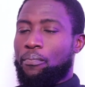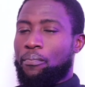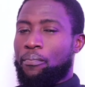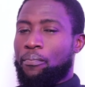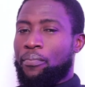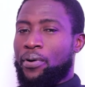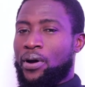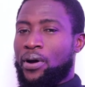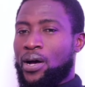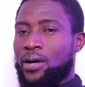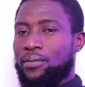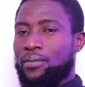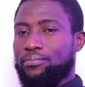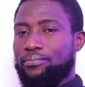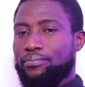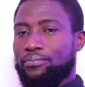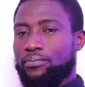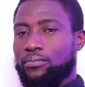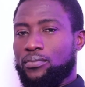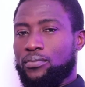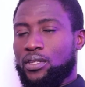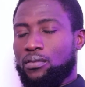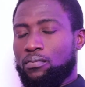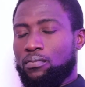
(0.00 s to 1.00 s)
But,
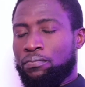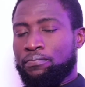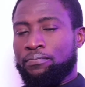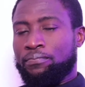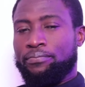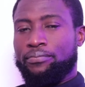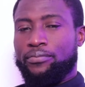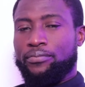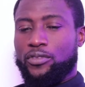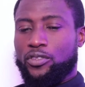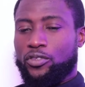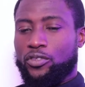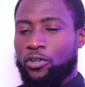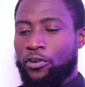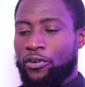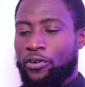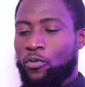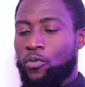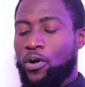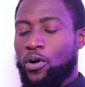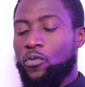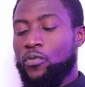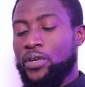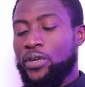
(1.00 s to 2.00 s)

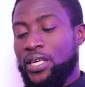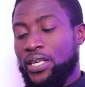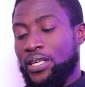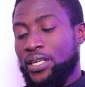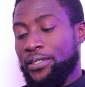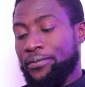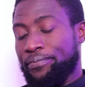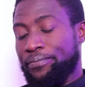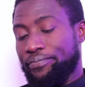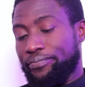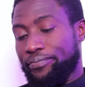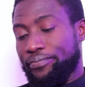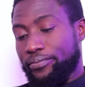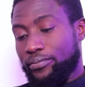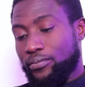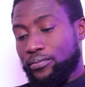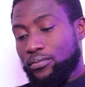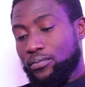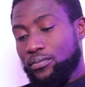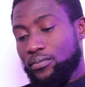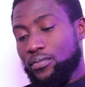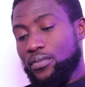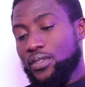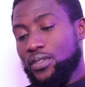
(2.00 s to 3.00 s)
what we
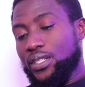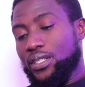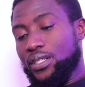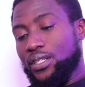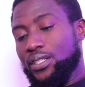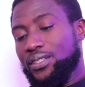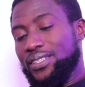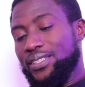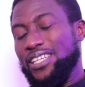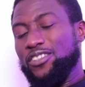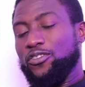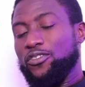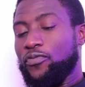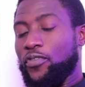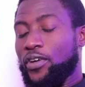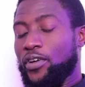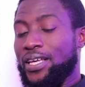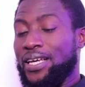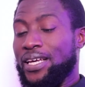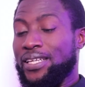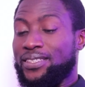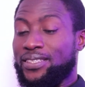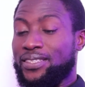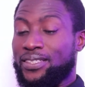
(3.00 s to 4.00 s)
tend to
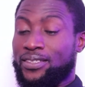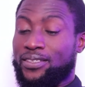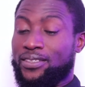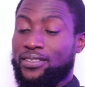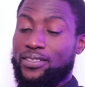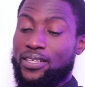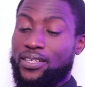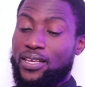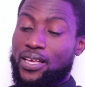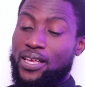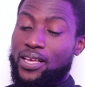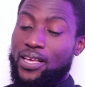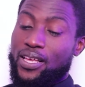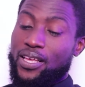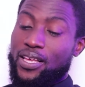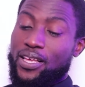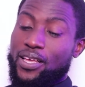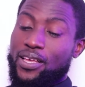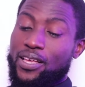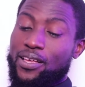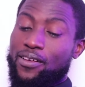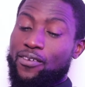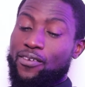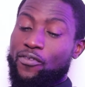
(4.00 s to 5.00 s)
forget is
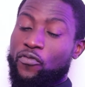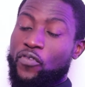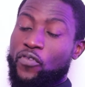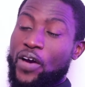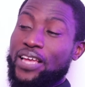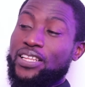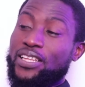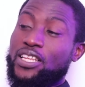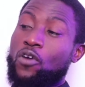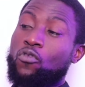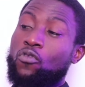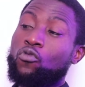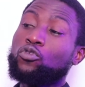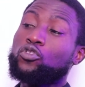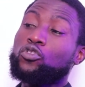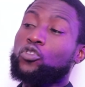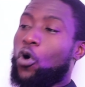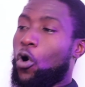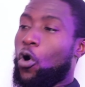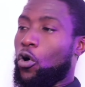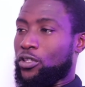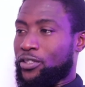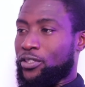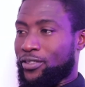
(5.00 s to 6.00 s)
find the root
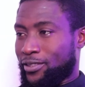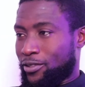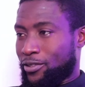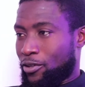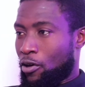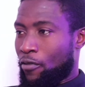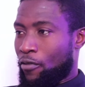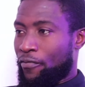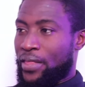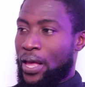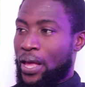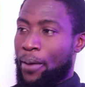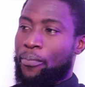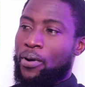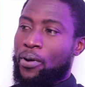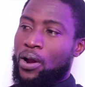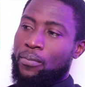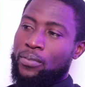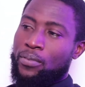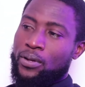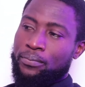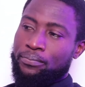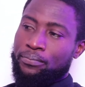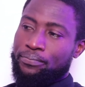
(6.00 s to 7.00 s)
cause of that
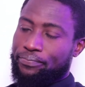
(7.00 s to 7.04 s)
problem.